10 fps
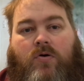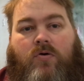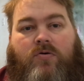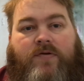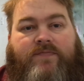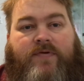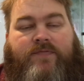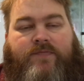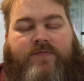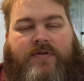or even if
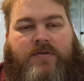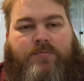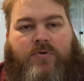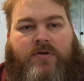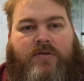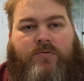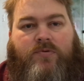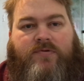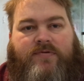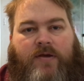you've read the book and you
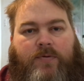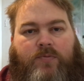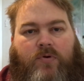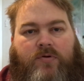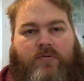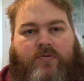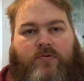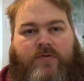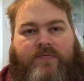want to tell me what you thought of